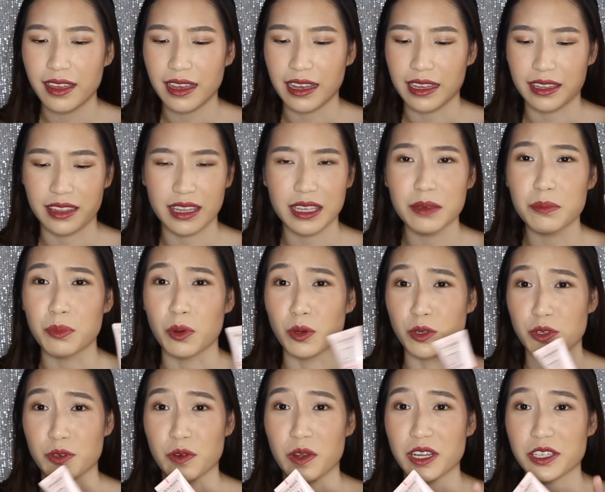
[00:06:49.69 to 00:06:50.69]
I think
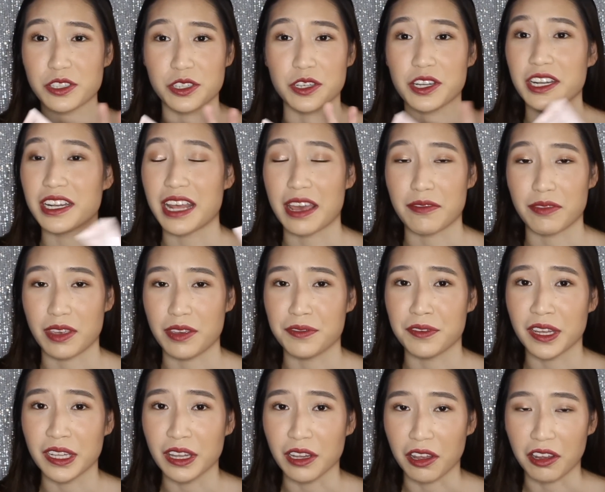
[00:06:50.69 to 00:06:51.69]
Bourjois shouldn't have
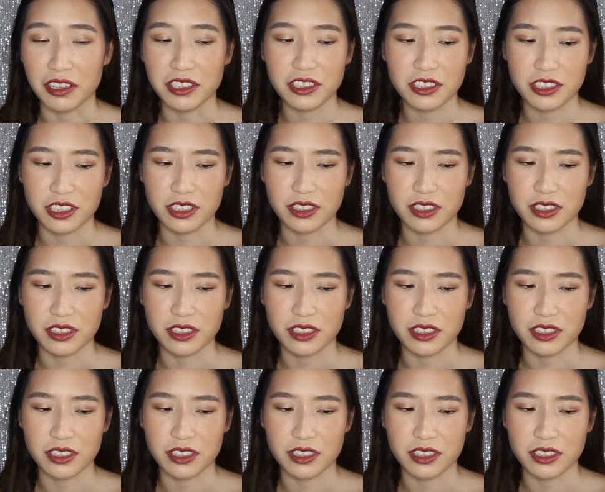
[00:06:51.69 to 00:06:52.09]
even launched,